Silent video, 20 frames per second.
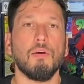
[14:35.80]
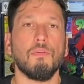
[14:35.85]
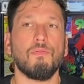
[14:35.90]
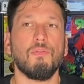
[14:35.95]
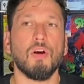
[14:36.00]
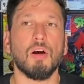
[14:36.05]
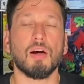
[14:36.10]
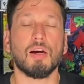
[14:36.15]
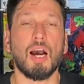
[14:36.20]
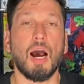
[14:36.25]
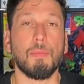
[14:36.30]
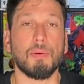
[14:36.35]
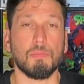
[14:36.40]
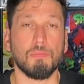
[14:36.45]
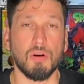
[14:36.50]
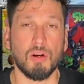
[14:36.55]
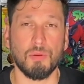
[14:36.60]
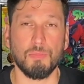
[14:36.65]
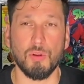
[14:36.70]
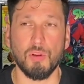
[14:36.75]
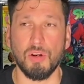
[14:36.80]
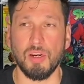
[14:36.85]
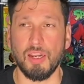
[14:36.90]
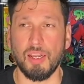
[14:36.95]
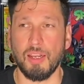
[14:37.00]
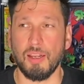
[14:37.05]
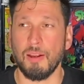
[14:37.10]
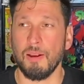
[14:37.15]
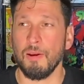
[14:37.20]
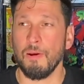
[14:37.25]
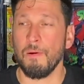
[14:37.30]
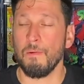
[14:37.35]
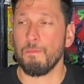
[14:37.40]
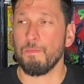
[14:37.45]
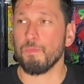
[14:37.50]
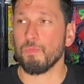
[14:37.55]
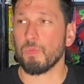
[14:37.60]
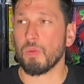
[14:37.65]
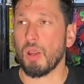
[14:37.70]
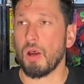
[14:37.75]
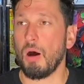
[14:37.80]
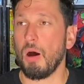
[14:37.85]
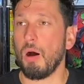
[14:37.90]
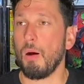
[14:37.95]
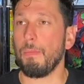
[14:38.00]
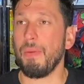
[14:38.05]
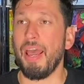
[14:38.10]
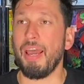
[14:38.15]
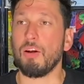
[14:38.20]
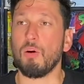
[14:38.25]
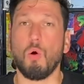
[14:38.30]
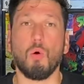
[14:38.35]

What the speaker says: the comic book community, and